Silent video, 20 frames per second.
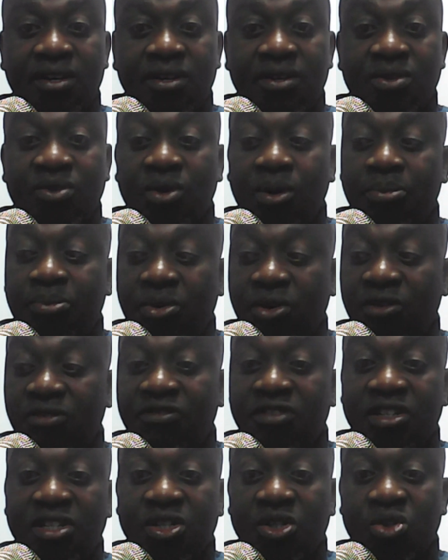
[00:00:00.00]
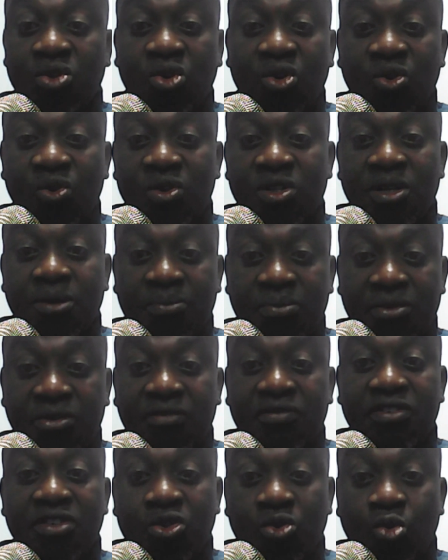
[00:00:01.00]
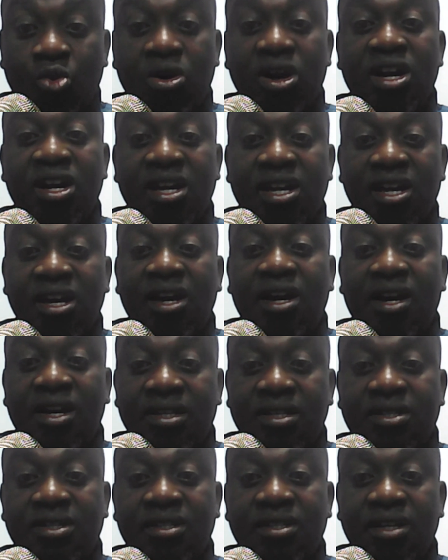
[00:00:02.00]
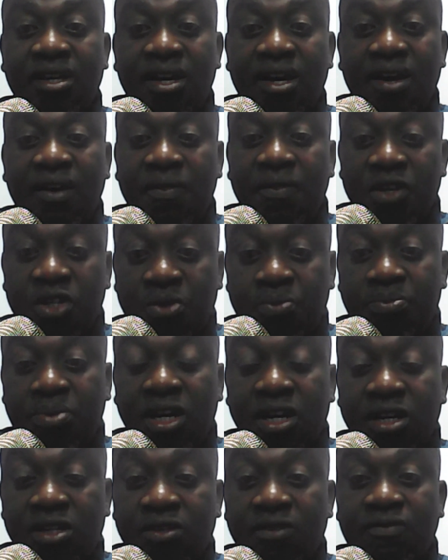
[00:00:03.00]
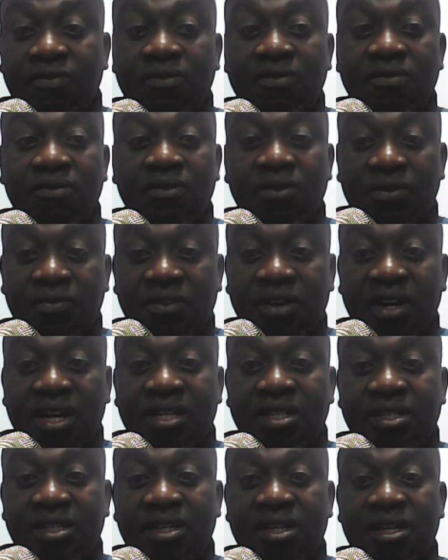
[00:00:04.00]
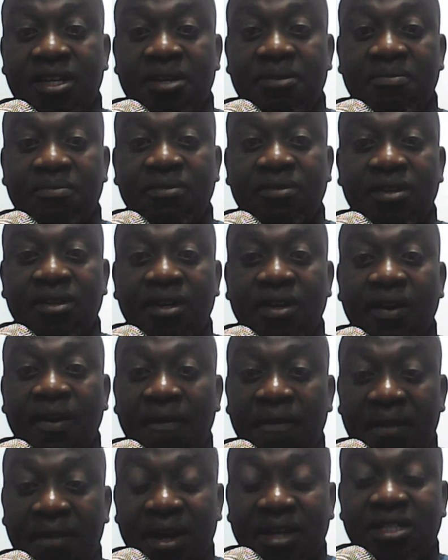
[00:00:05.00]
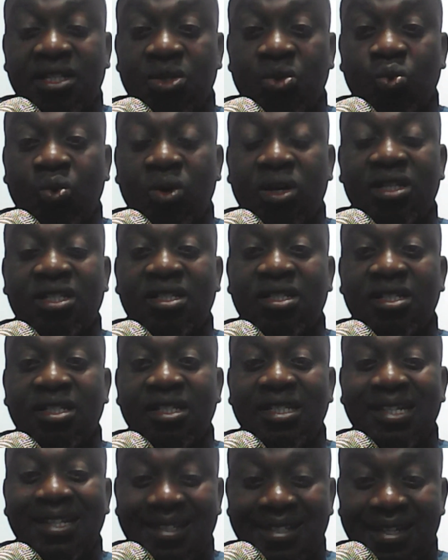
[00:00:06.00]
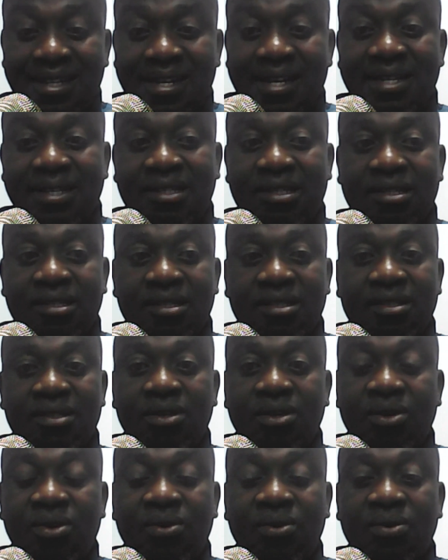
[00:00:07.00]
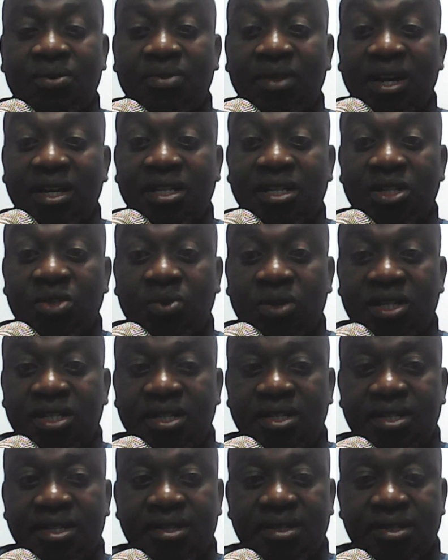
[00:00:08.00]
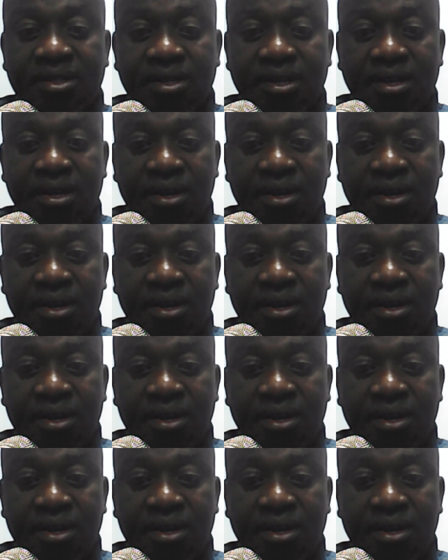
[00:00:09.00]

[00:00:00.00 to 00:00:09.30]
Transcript: So a prophet is always a prophet when he has the Spirit of Christ in him. That is what it is, you know, that is what it is.